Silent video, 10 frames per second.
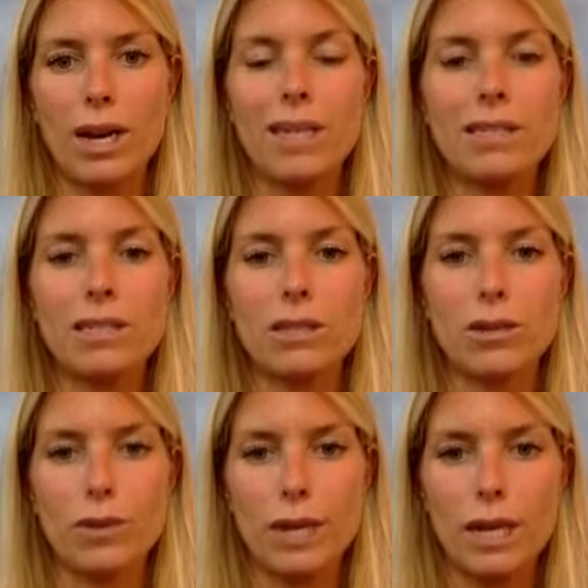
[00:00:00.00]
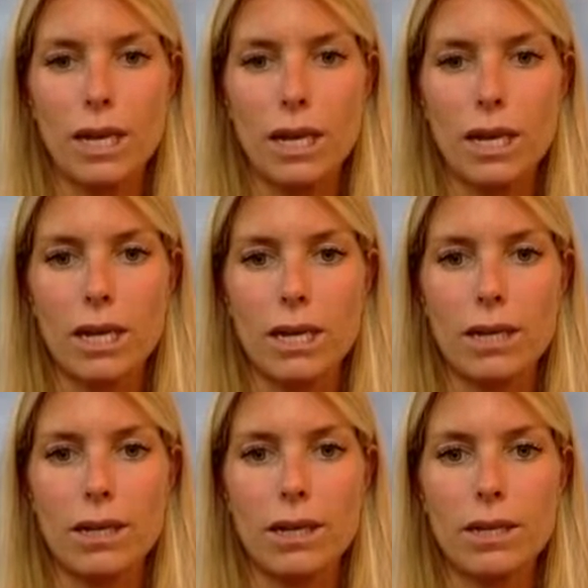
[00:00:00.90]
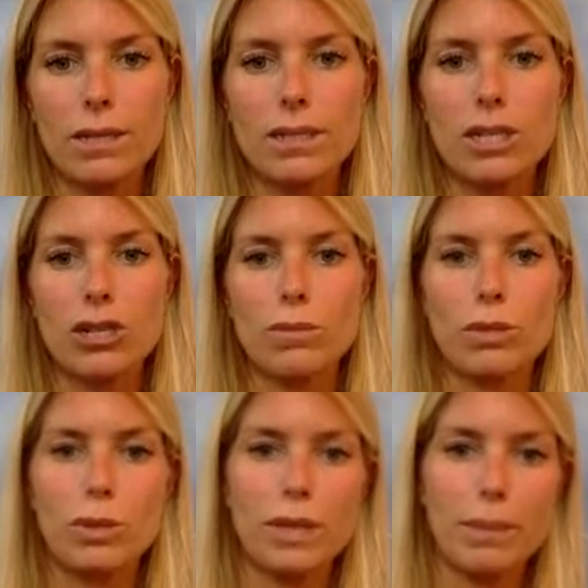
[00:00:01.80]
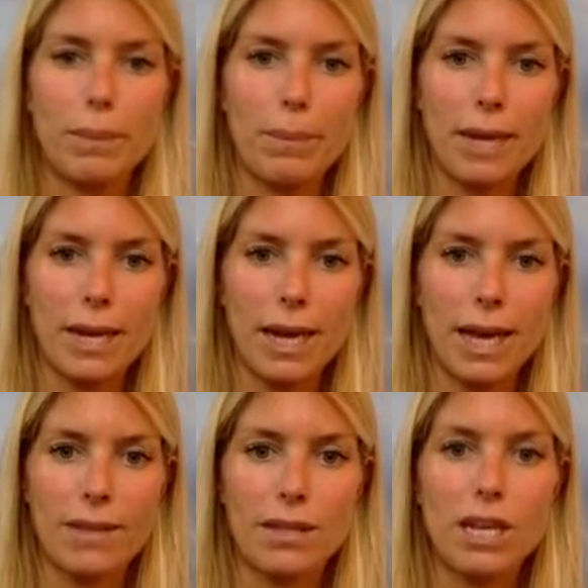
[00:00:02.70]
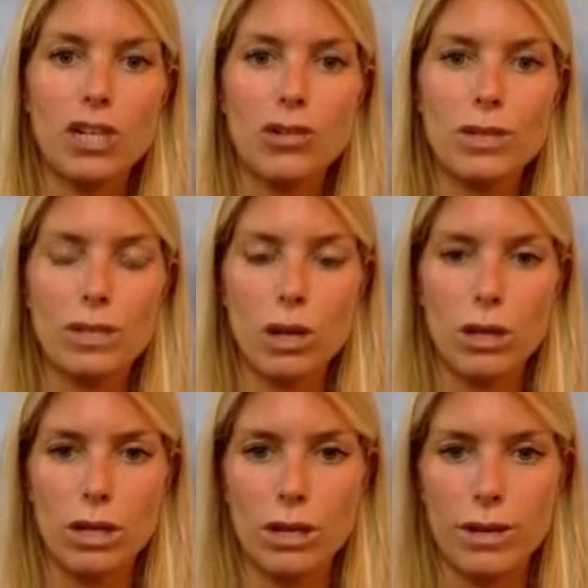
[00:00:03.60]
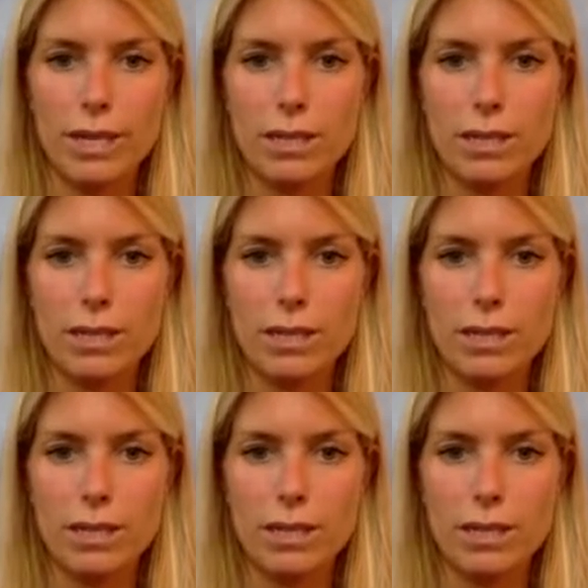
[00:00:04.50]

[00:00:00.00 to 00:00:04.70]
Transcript: a 90-degree incision between the papilla and the intrasulcular